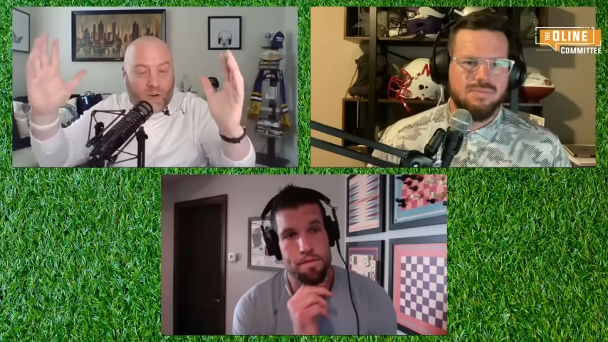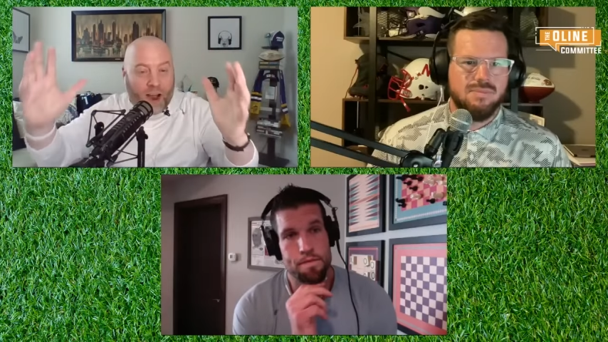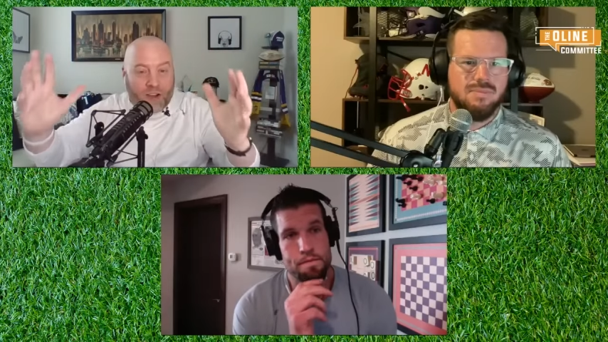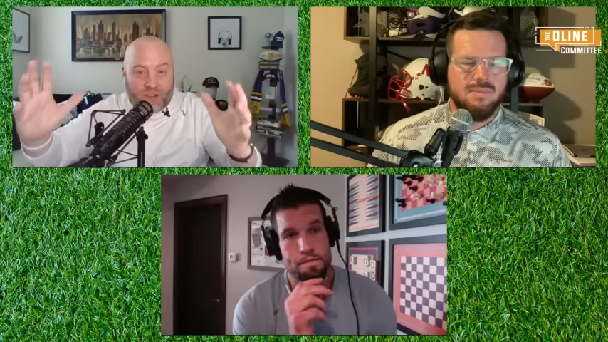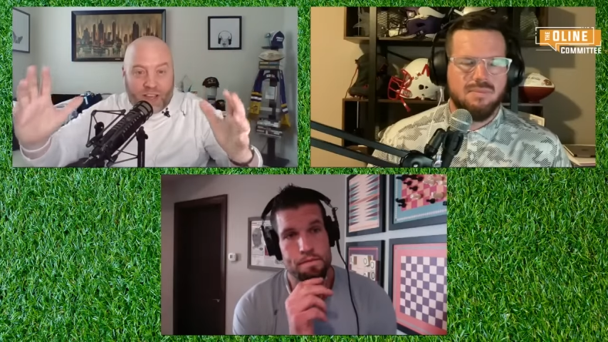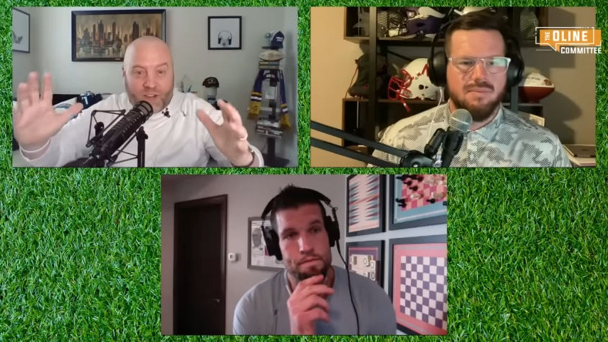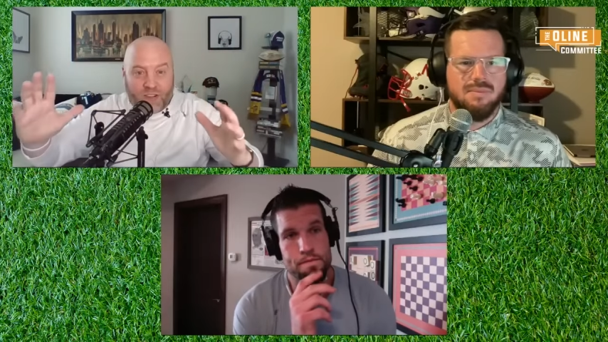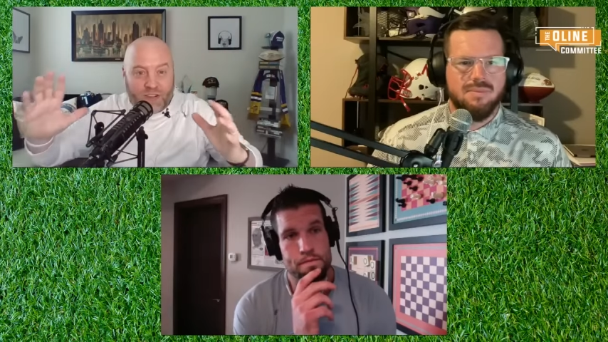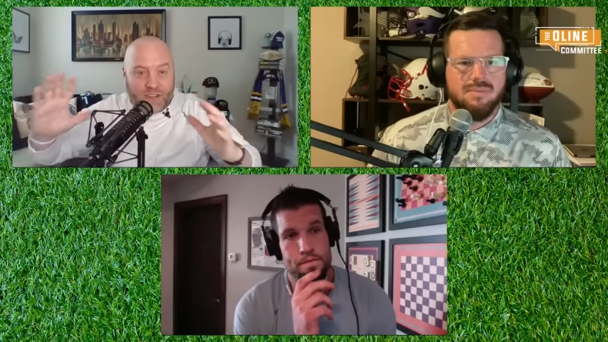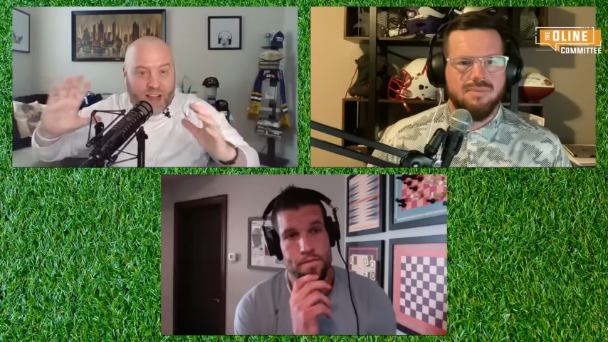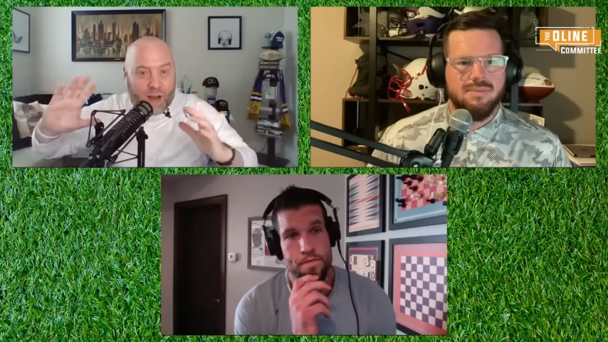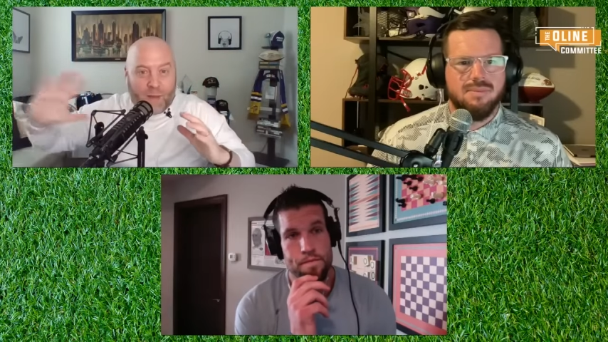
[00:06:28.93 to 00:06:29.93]

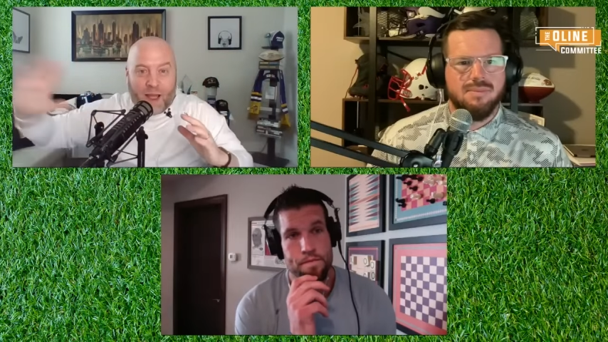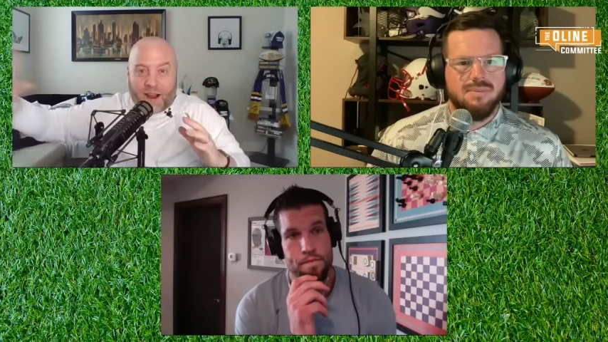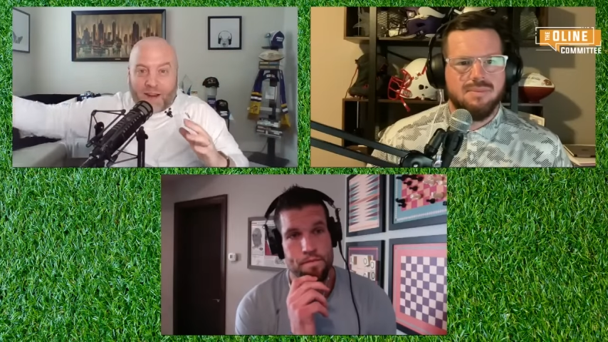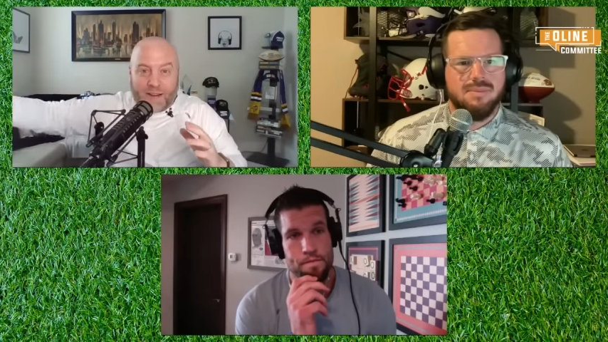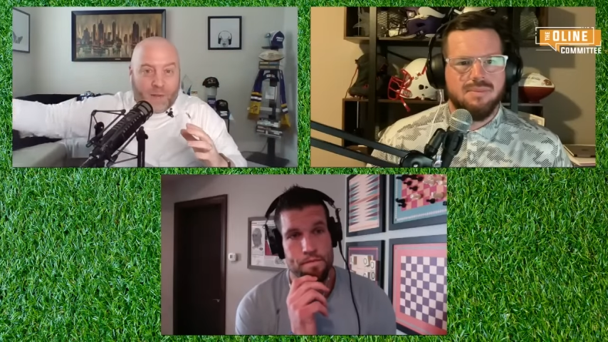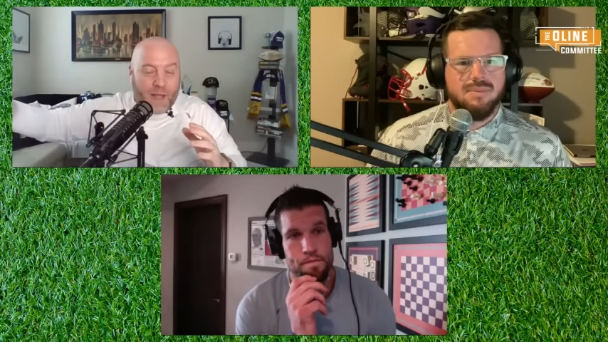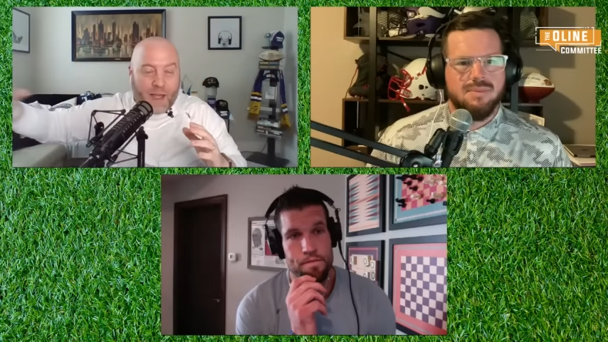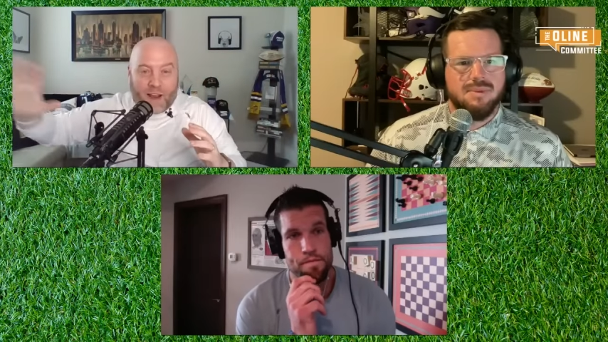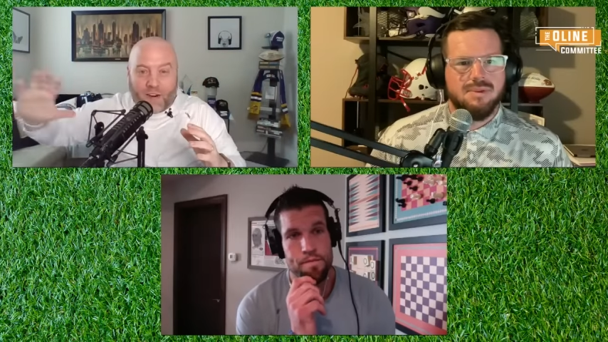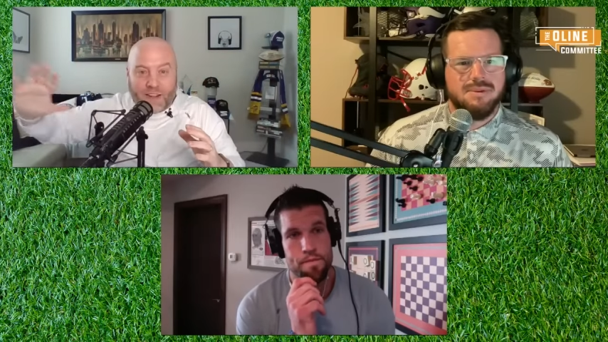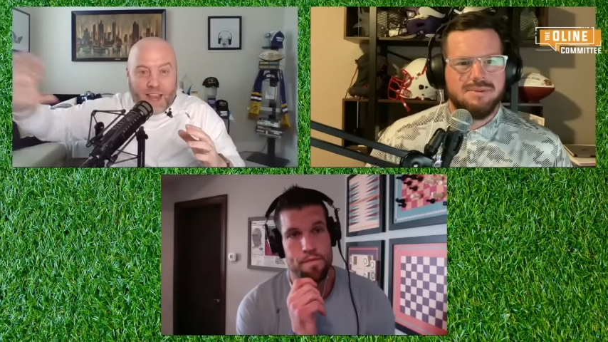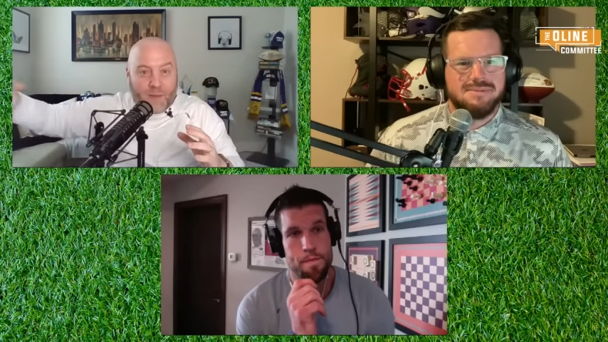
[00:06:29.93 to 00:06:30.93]
Speaker 1: congratulations. I'm not gonna, I'm not
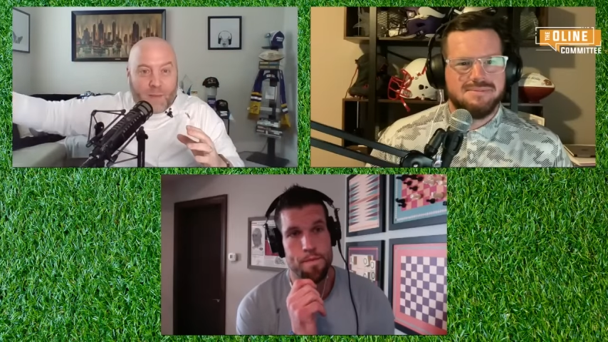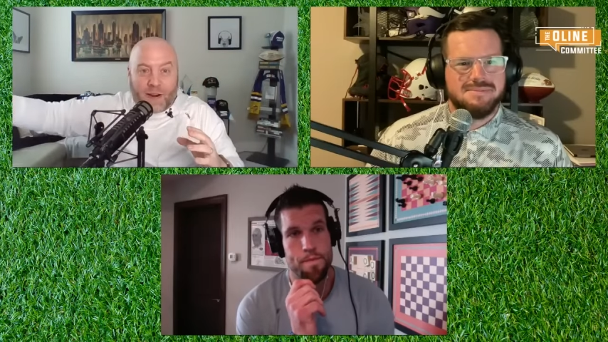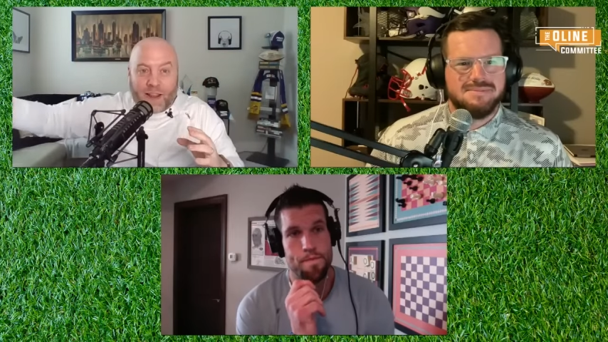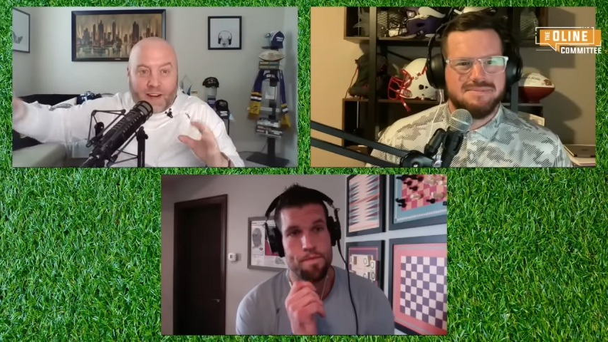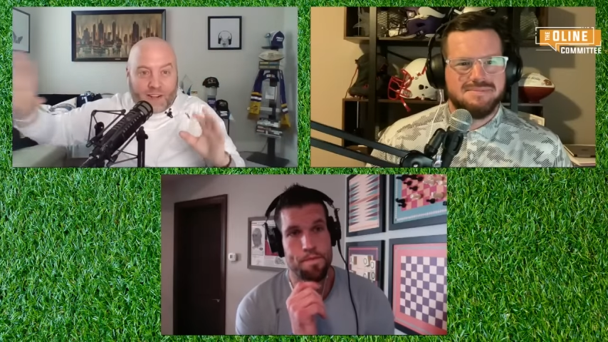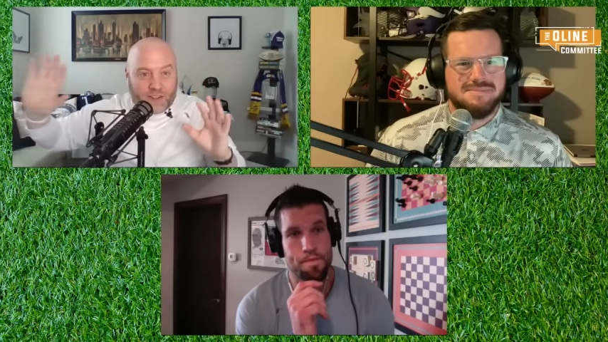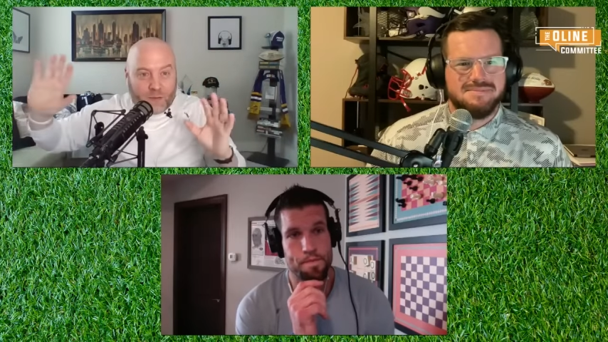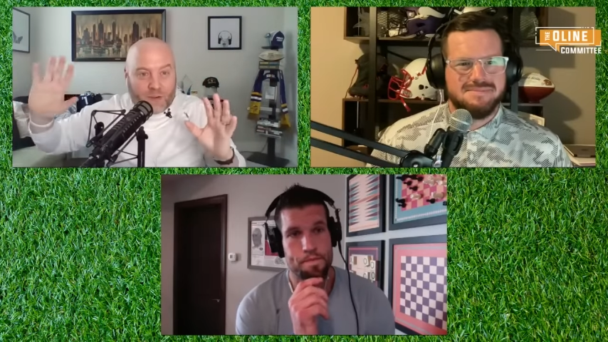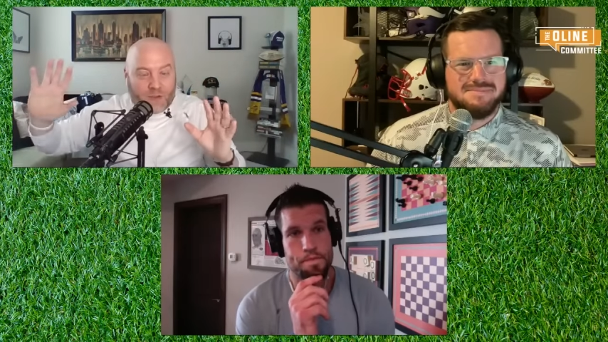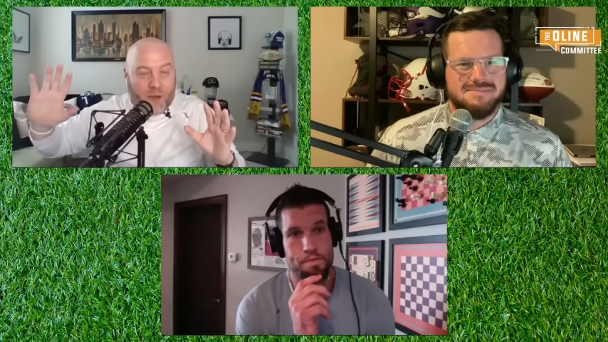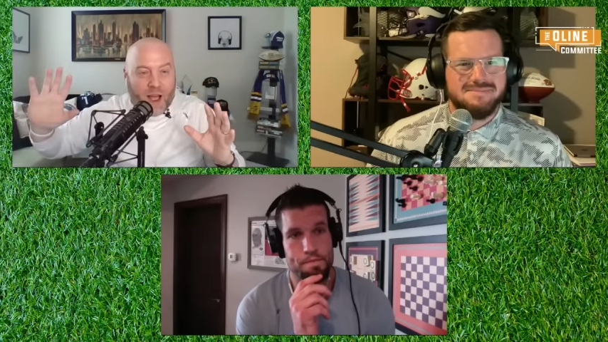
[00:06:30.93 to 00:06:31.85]
here to take money out of someone's